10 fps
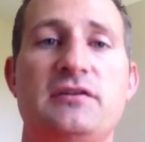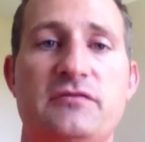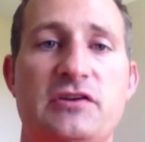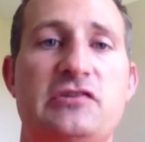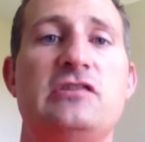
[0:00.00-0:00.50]

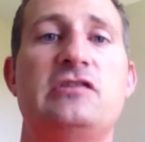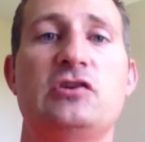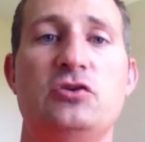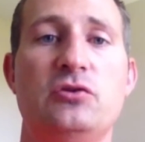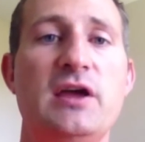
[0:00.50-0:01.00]
Division
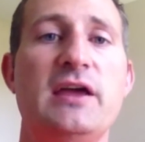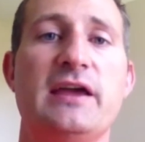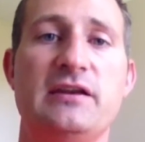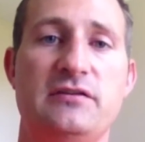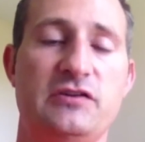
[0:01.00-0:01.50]
II,
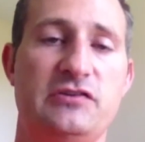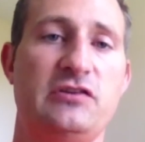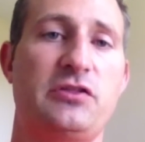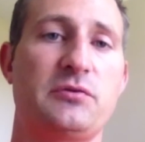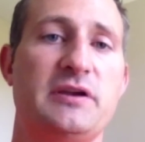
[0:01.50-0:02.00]
and
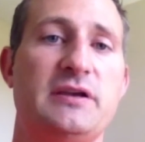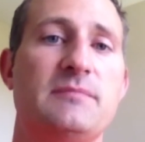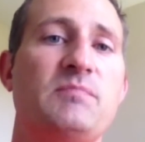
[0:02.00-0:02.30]
Division III.